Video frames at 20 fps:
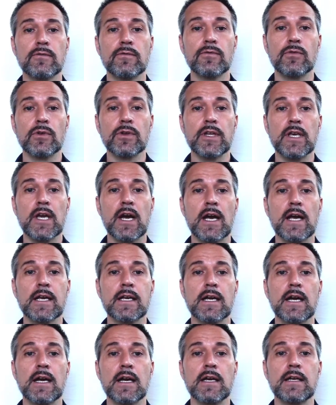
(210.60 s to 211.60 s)
for the
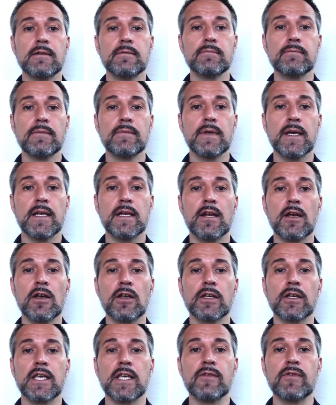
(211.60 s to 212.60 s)
icon, and
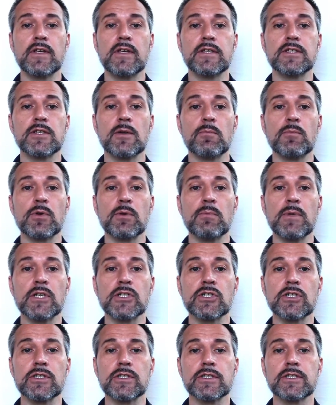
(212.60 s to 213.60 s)
I'll give it some
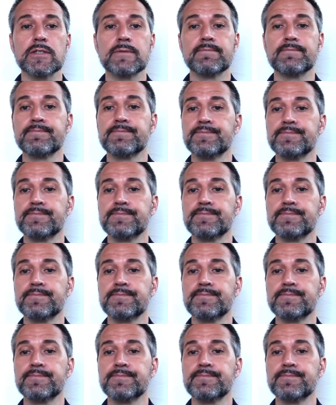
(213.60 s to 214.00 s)
permissions.